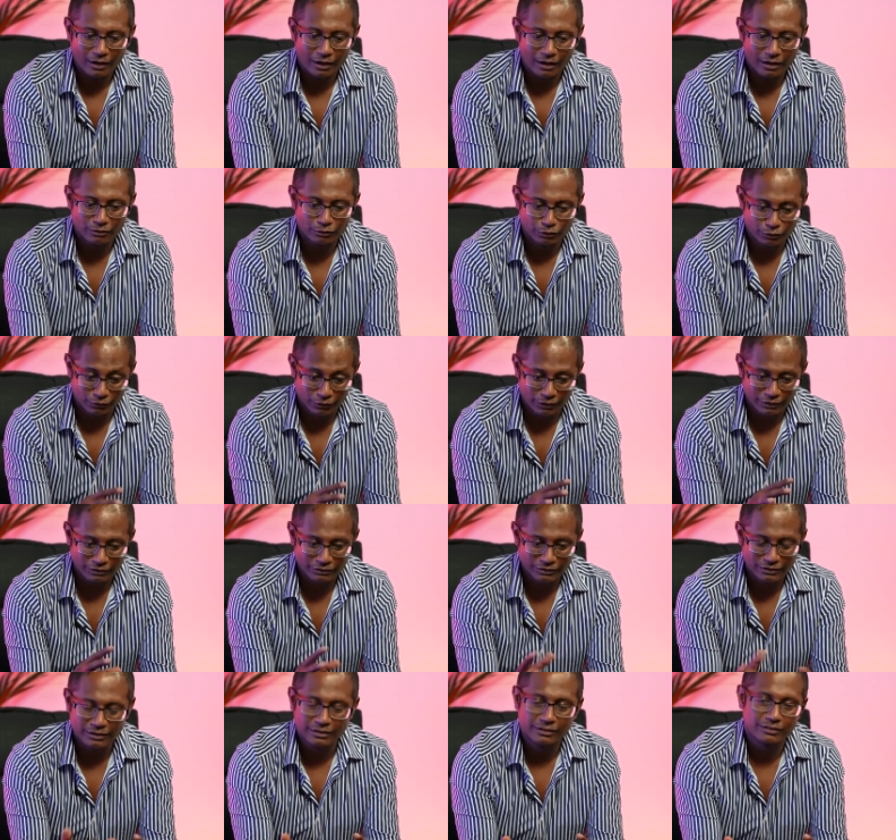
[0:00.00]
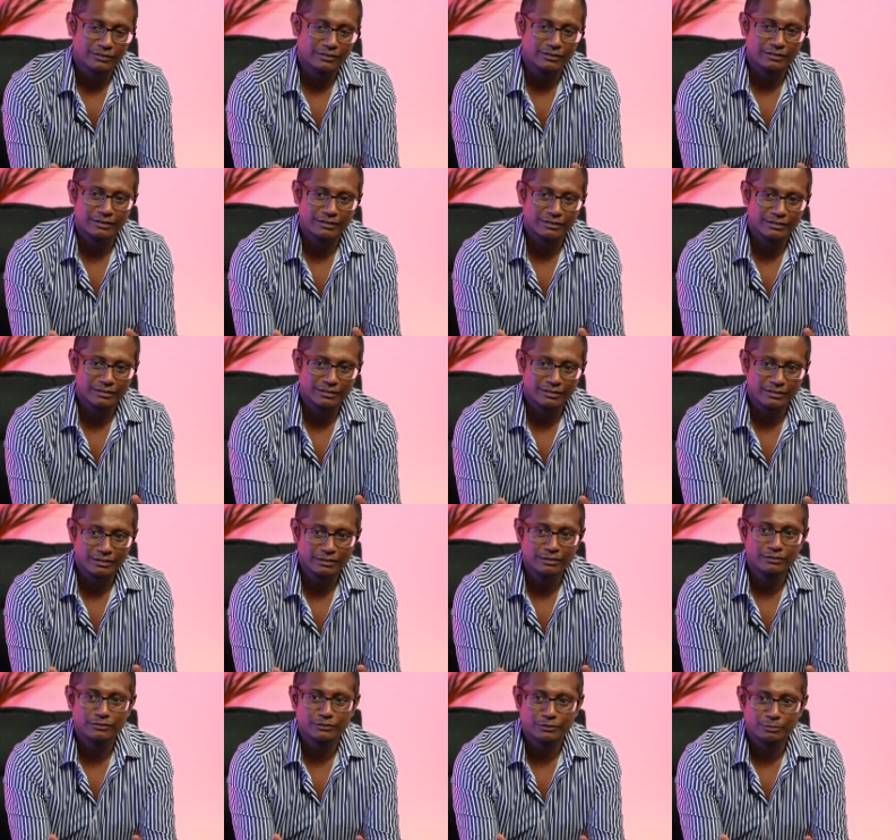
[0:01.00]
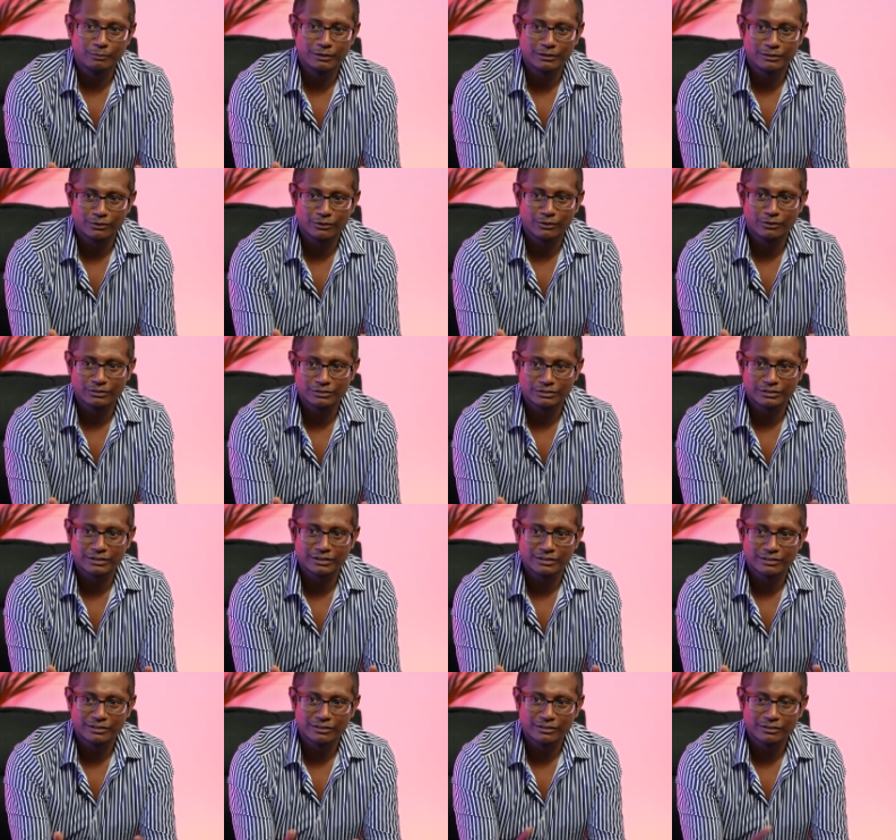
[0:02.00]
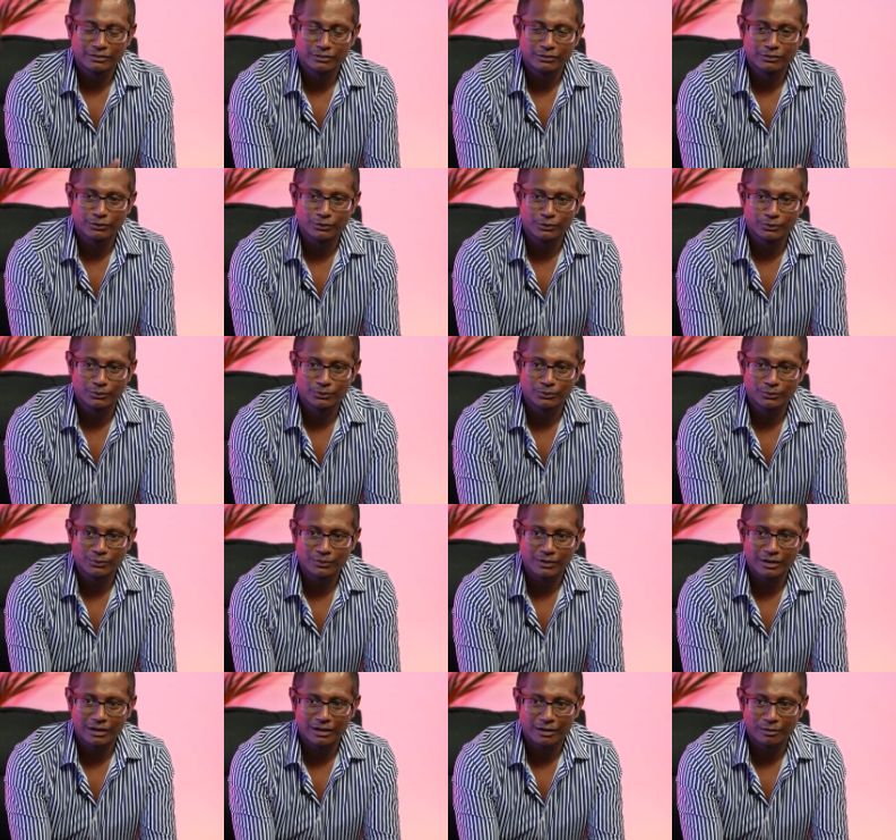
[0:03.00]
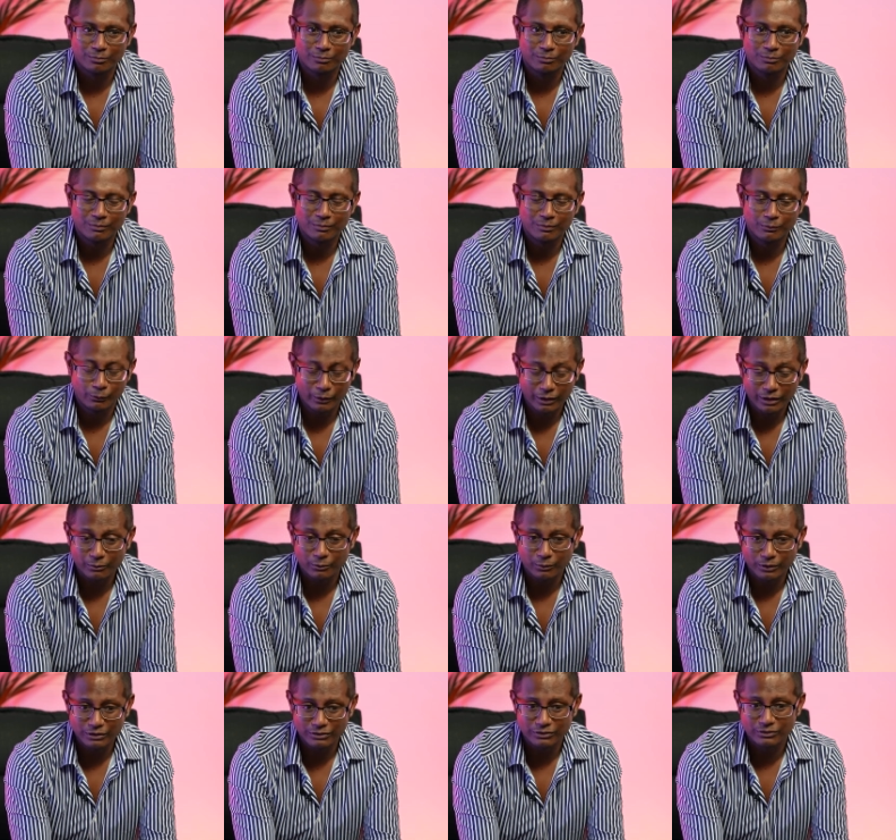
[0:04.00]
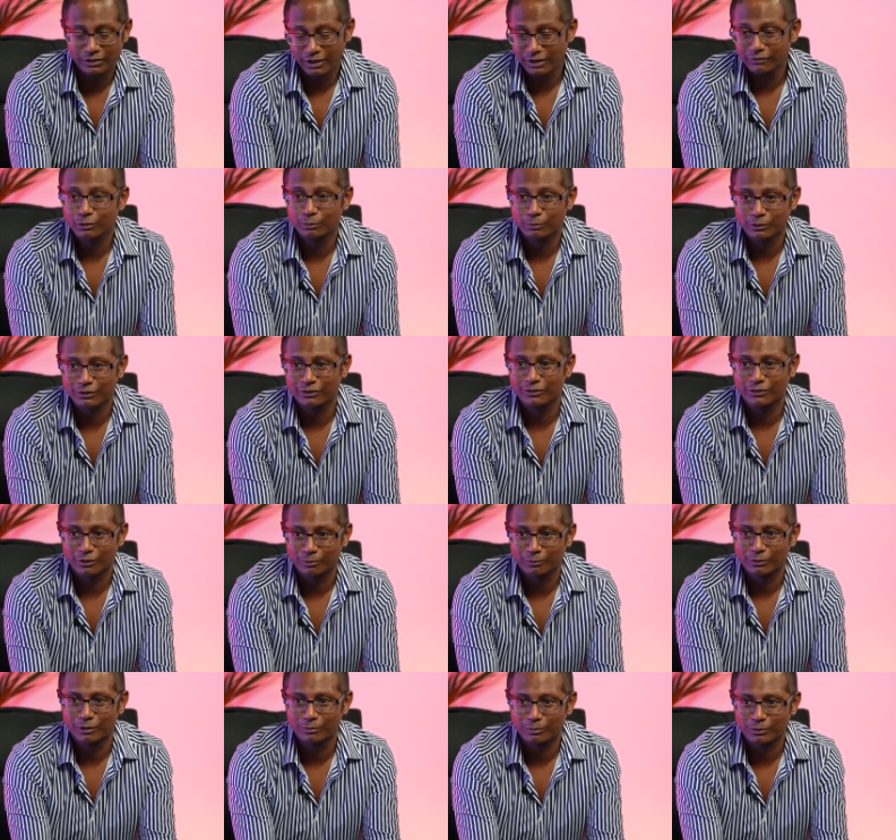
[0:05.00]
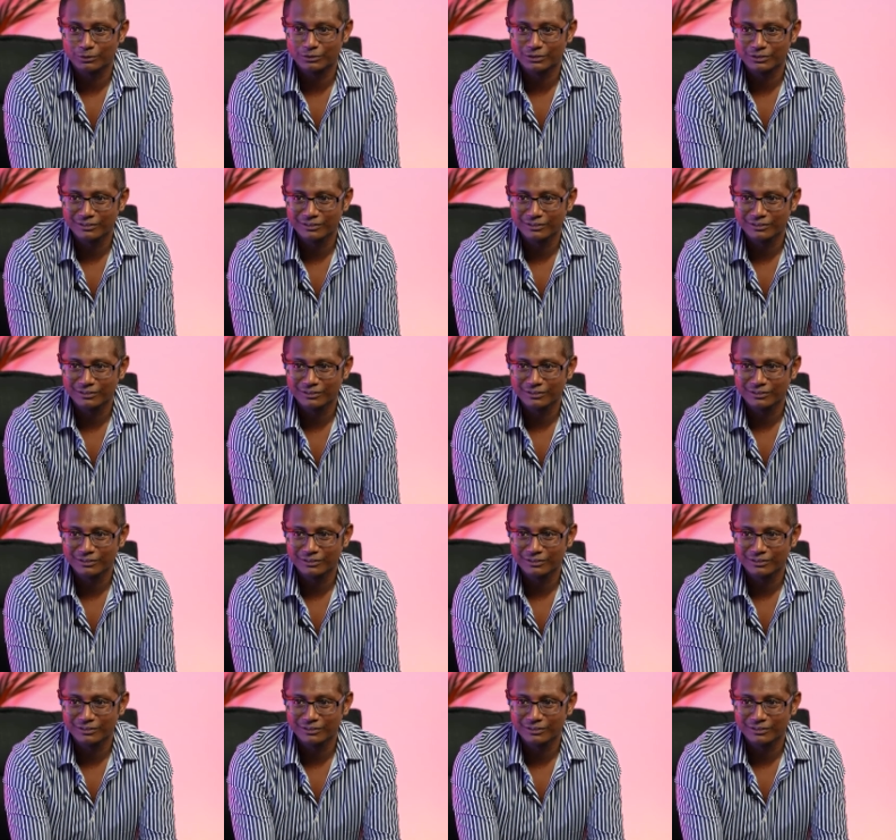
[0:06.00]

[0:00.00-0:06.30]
revised the entire lift methodology to. We saved a bit of time on that project.